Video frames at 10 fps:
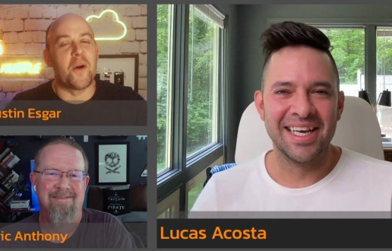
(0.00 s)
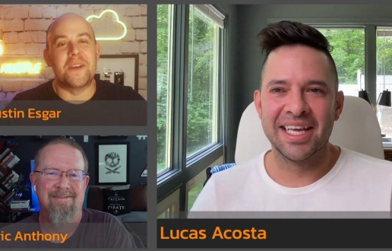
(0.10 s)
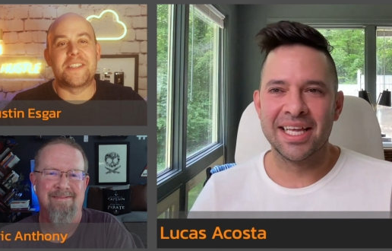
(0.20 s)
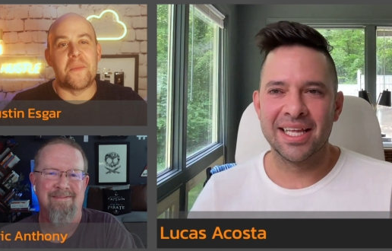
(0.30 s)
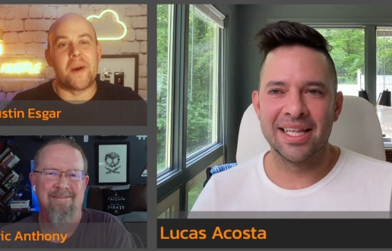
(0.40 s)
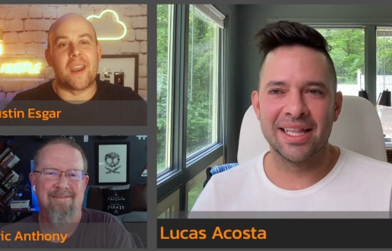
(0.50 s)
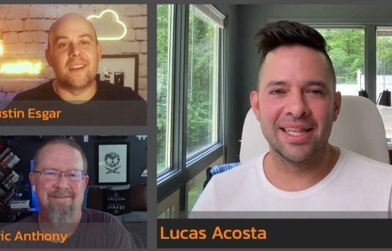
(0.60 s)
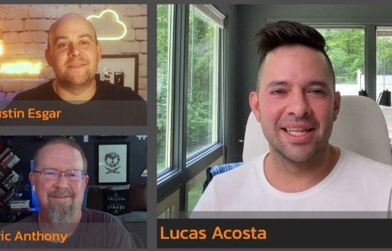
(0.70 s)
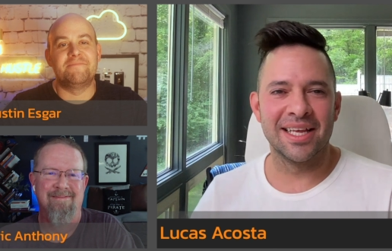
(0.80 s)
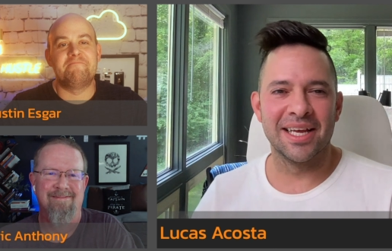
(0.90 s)
Speaker 1: always
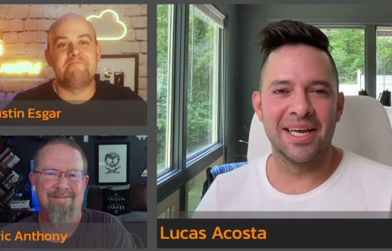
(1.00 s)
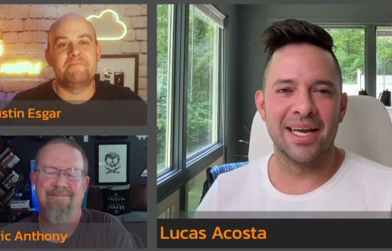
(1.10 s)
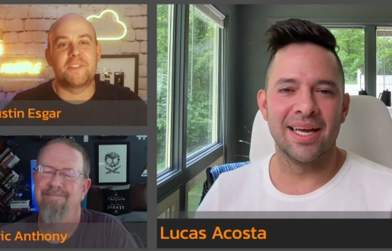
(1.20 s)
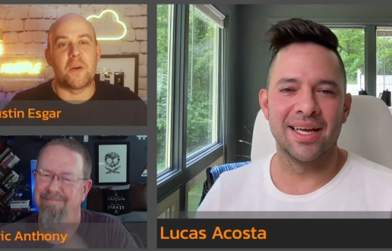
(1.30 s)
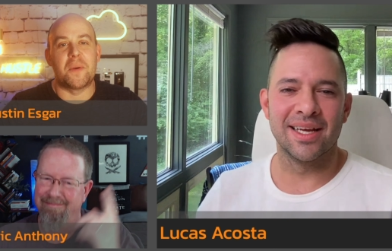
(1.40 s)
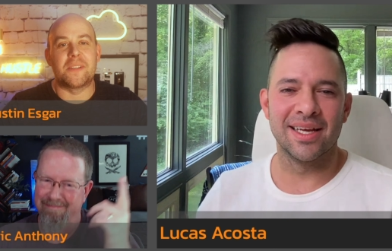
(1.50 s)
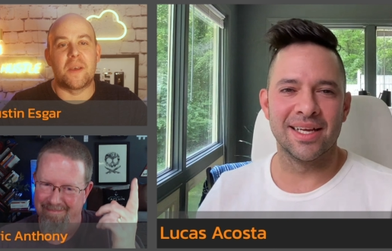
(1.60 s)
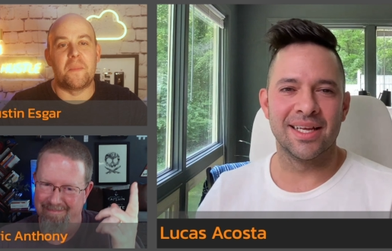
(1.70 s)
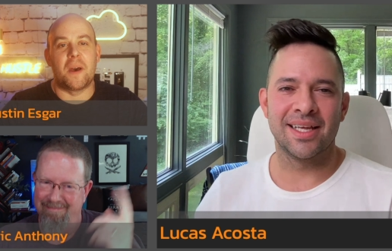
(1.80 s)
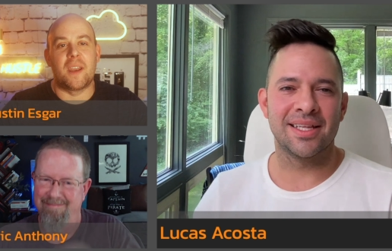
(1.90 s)
somebody. It's always
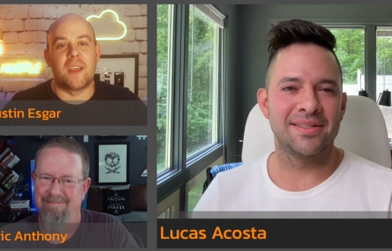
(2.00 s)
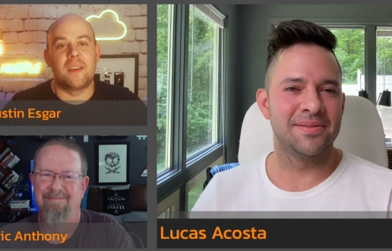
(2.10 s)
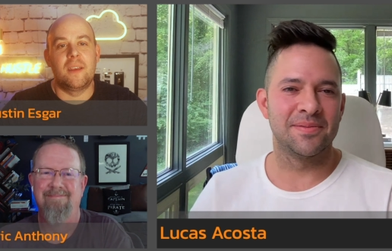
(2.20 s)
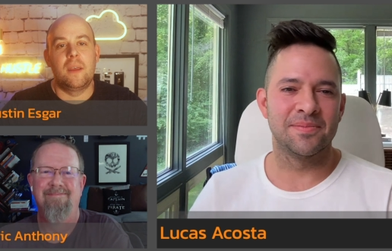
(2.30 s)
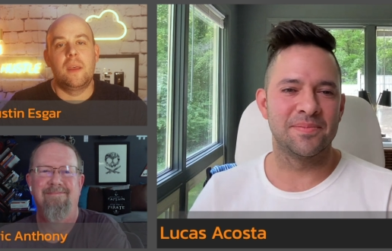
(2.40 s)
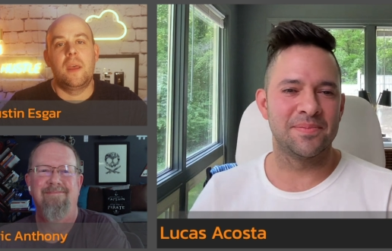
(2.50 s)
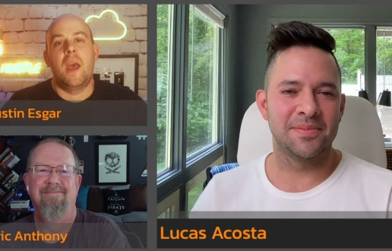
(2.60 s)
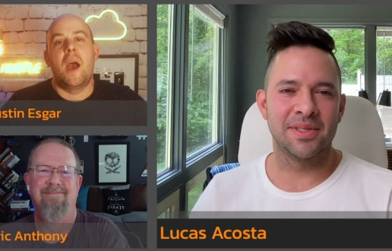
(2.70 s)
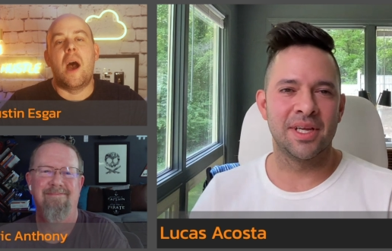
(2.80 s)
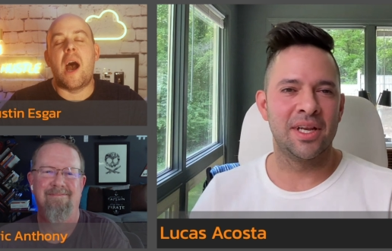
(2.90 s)
somebody.
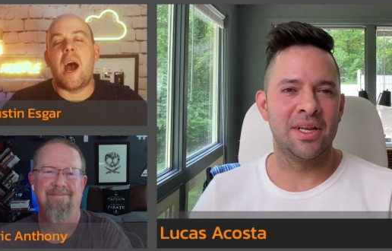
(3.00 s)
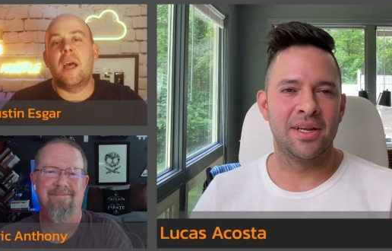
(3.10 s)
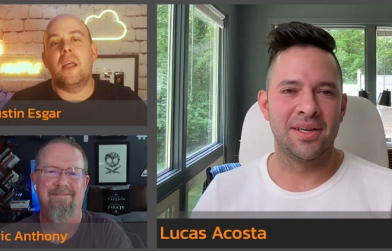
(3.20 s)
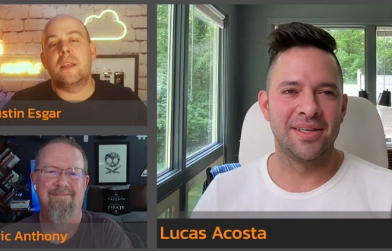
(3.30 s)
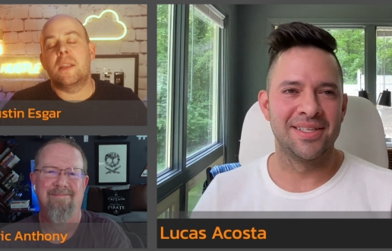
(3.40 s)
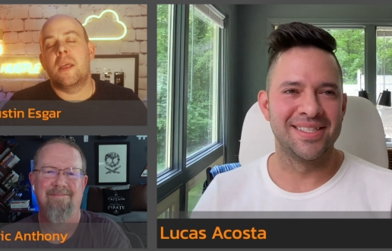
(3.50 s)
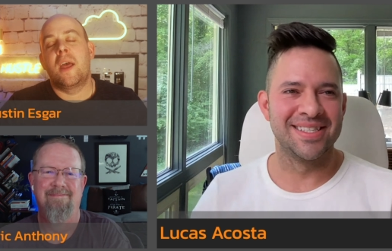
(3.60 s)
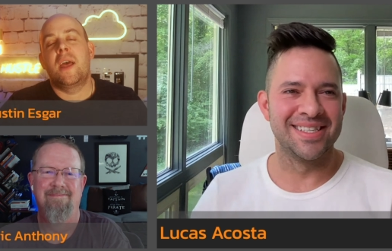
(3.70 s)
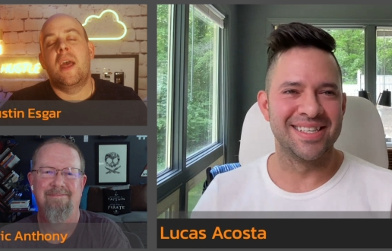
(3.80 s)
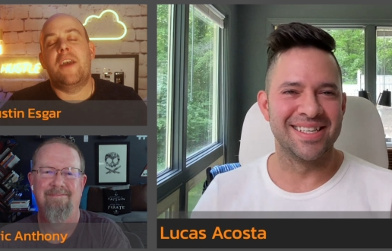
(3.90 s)
Uh,
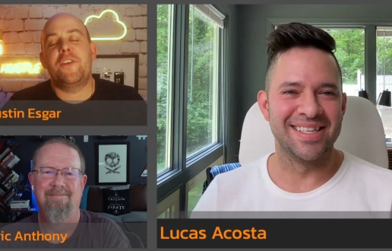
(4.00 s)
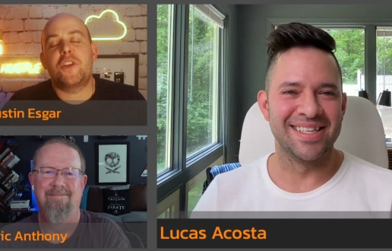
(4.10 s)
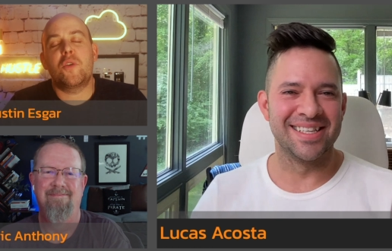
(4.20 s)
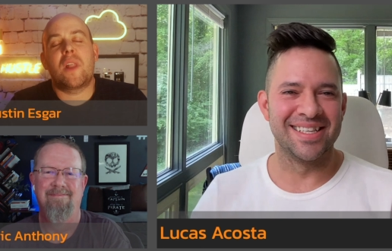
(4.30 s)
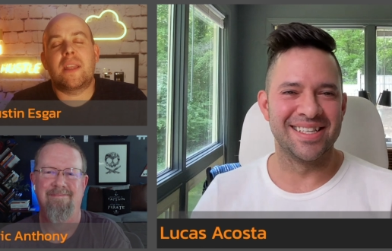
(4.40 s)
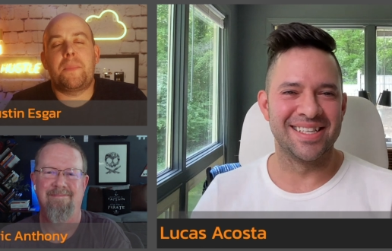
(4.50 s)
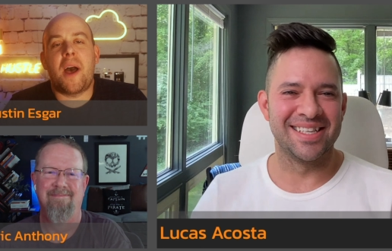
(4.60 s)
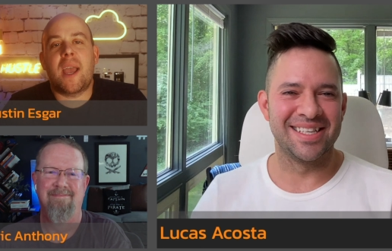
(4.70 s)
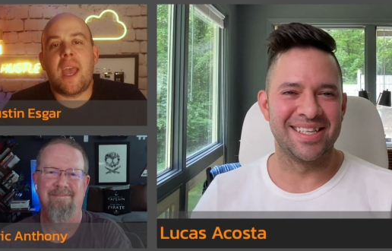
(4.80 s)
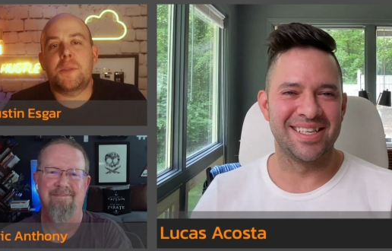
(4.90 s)
if you do like the
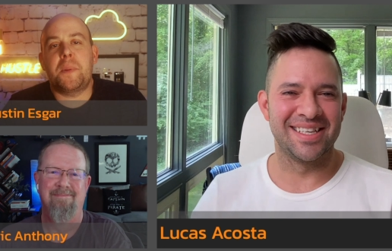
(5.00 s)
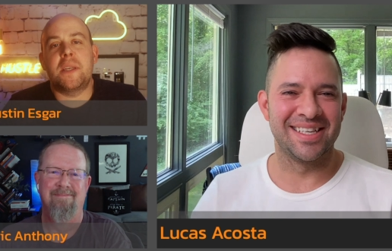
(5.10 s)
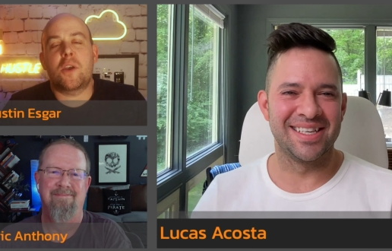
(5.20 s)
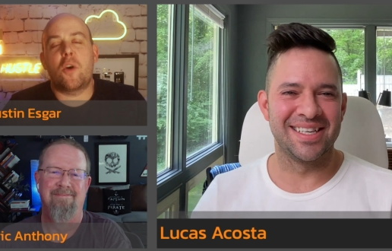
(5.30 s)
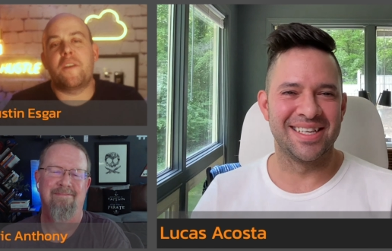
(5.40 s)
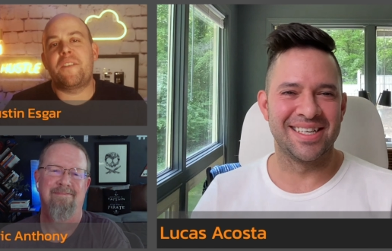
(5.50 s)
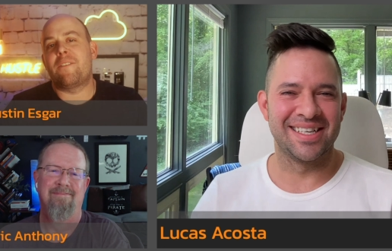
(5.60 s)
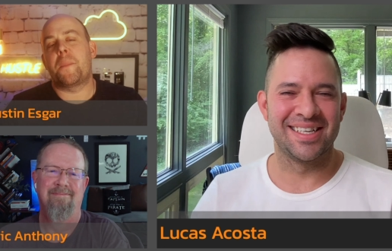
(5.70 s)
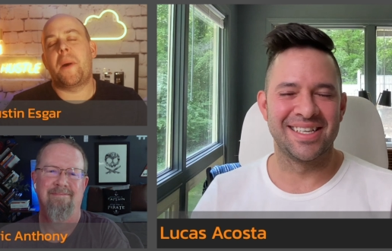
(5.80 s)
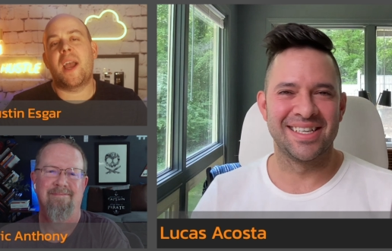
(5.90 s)
podcast, please go to your
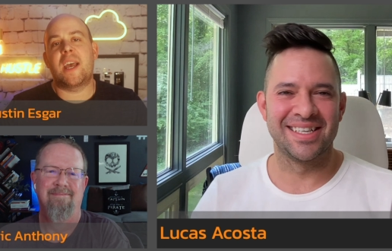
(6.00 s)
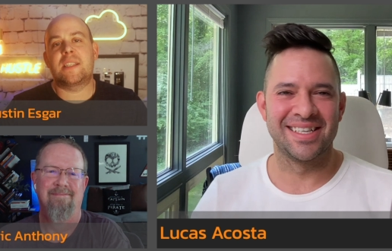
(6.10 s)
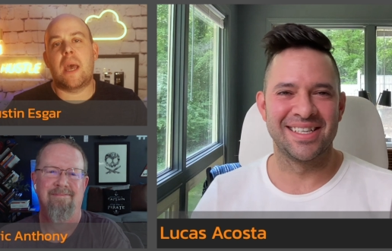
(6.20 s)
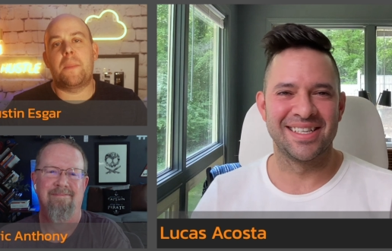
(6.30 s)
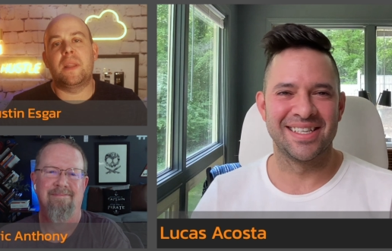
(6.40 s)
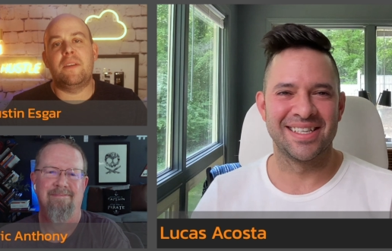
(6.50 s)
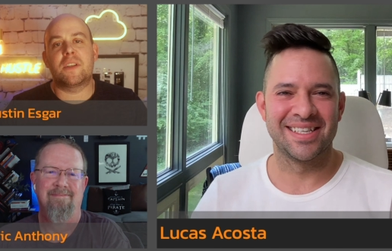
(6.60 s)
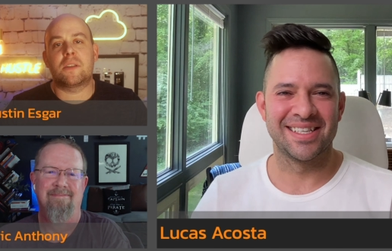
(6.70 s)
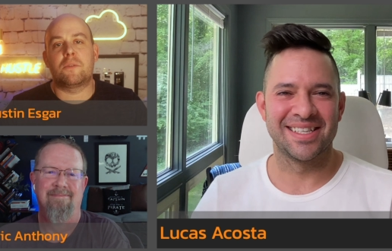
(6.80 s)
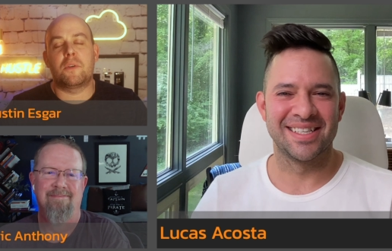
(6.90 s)
favorite podcast app, leave
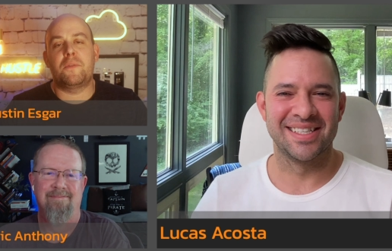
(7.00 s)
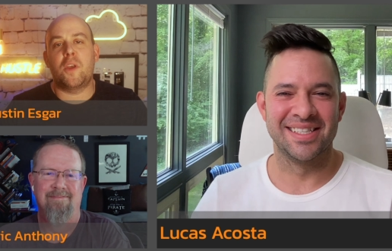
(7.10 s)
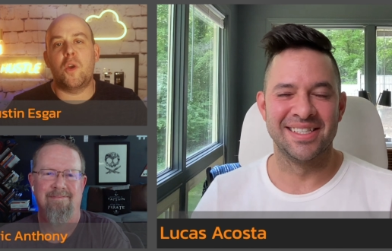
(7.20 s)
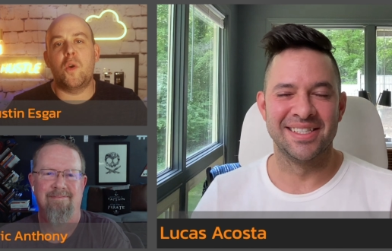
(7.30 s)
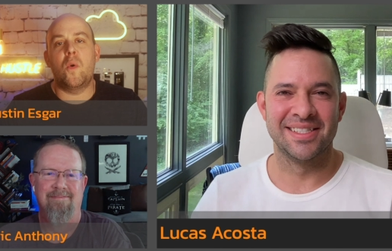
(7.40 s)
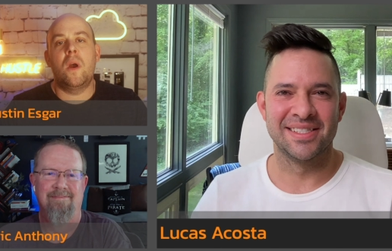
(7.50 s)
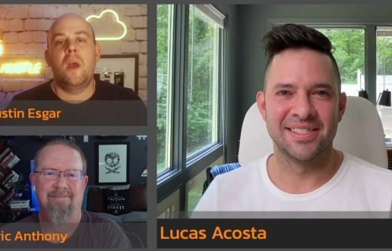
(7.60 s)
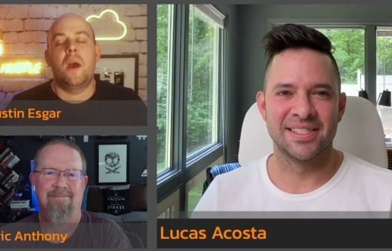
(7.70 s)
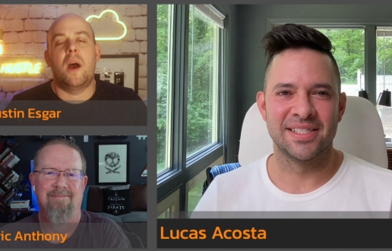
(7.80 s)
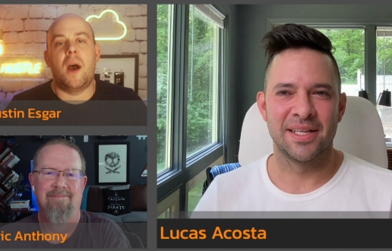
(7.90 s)
us a review
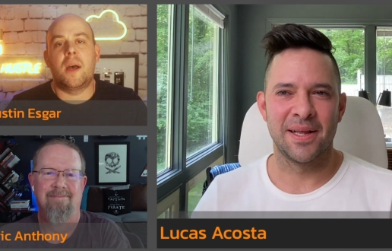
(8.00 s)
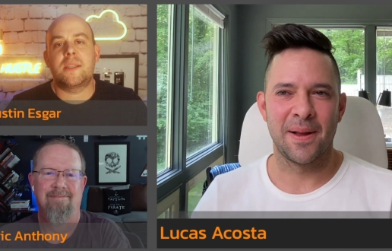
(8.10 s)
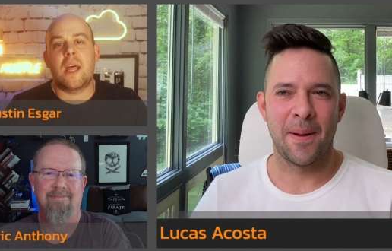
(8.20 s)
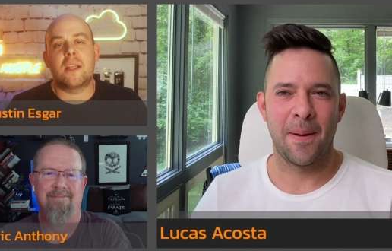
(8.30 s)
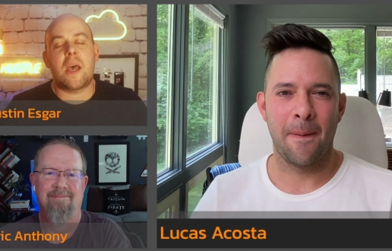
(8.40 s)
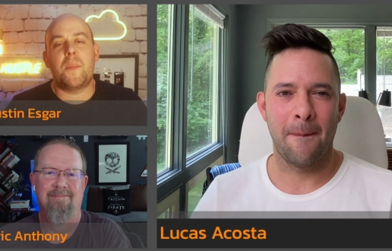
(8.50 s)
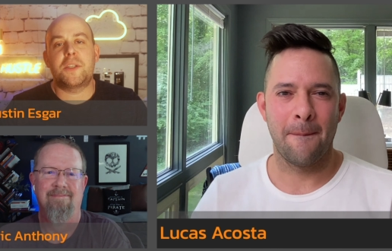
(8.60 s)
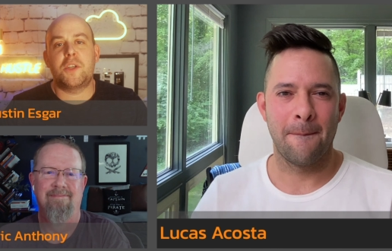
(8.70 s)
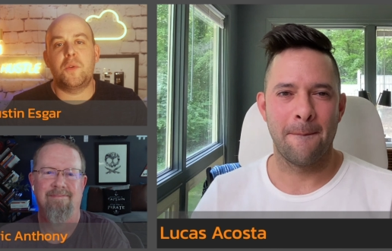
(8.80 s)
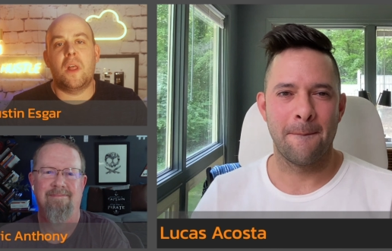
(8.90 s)
uh, tell us how much you